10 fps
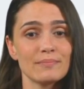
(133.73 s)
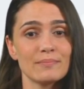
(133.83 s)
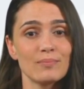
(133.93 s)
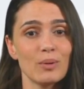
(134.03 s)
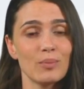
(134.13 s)

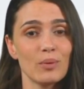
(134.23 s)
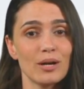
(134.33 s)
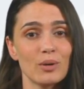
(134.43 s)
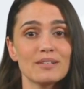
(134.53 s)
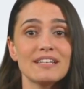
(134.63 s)

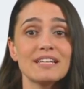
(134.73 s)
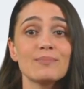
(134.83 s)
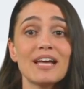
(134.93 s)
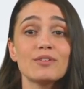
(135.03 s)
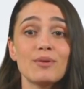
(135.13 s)
Memorials that are
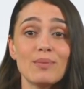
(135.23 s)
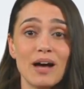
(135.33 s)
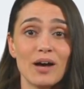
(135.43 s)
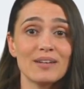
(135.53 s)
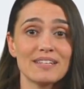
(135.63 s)
made from a
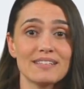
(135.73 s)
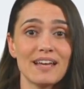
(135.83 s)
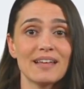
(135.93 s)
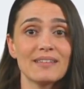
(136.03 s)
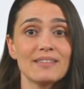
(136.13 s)
harder
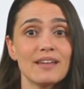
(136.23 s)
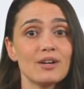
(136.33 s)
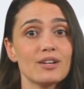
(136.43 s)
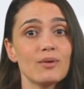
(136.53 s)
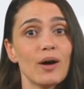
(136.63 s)
stone, such
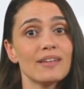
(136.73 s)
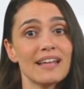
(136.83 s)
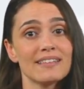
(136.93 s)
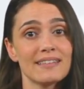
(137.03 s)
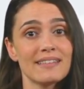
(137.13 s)
as
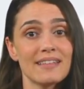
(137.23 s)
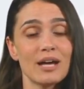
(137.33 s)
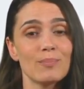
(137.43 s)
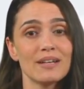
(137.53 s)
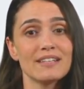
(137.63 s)
granite,
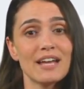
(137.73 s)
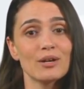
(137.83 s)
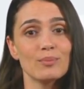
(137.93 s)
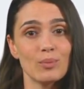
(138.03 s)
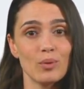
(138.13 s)
can
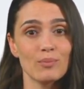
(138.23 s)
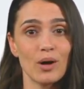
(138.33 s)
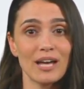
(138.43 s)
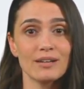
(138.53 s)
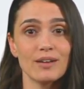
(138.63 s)
withstand more
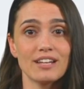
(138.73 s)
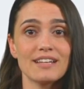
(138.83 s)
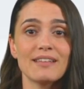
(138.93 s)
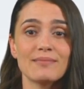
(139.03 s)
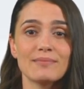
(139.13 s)
applied
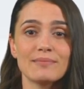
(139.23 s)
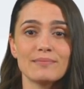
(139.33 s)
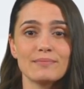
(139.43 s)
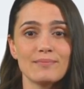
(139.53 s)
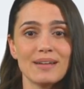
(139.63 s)
pressure.
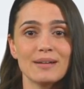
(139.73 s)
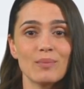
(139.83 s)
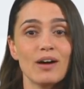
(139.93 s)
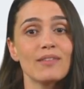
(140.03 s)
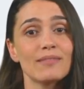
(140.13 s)

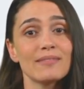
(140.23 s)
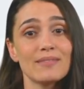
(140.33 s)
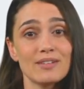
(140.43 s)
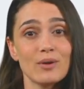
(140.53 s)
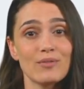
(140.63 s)
Meanwhile,
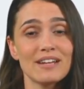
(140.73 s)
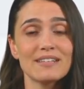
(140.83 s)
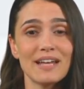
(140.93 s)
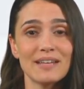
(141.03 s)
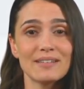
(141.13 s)
softer
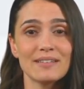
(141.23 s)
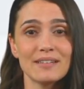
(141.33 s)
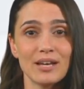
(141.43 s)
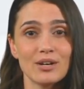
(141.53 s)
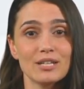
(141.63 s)
stones,
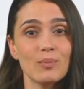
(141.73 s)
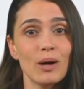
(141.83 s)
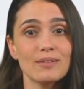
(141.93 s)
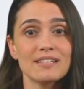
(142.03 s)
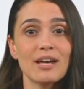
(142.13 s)
such as
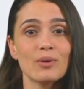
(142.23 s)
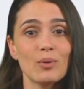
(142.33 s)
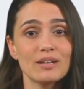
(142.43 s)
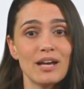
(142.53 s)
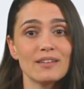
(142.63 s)
limestone
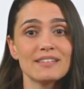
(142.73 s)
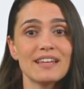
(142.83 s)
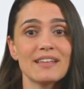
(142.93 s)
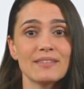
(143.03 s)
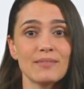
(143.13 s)
or
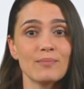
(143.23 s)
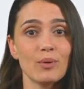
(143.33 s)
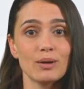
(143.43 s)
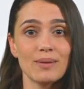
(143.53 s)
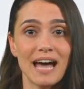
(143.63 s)
sandstone,
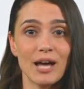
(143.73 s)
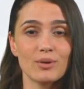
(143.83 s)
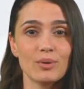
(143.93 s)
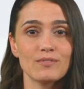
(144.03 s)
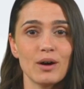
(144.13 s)
must be
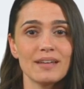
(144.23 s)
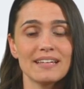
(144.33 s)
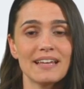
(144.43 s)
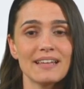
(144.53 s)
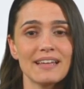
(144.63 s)
handled very
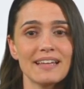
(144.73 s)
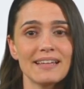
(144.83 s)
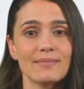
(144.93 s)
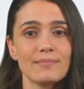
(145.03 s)
delicately.